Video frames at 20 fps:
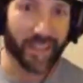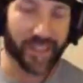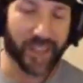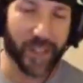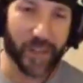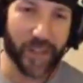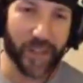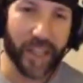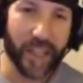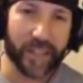
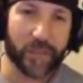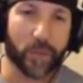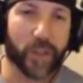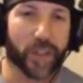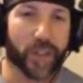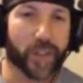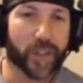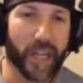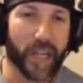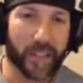So that's
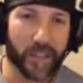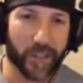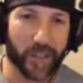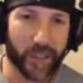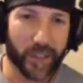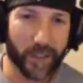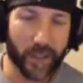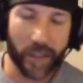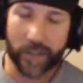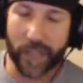where Doctor
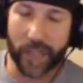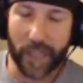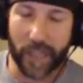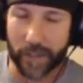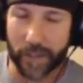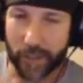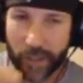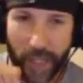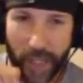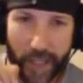
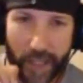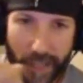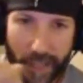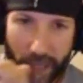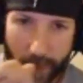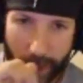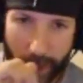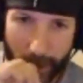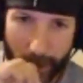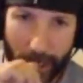Strange
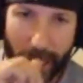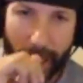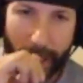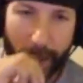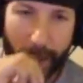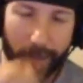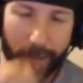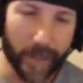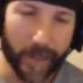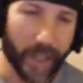came in.
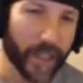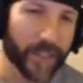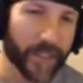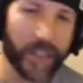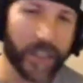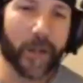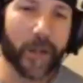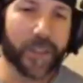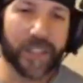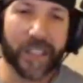Yeah.
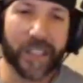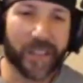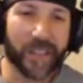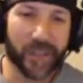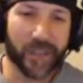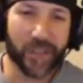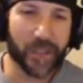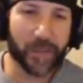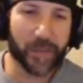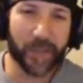So I always get
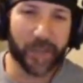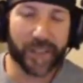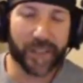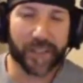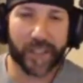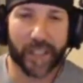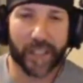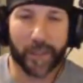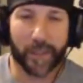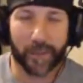those two
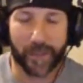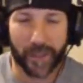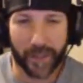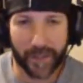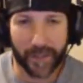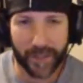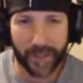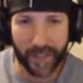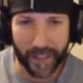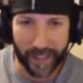mixed up. So
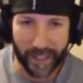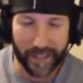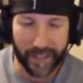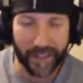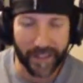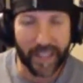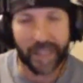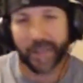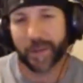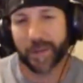it's like, yeah,
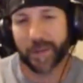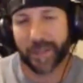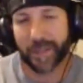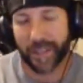thank you.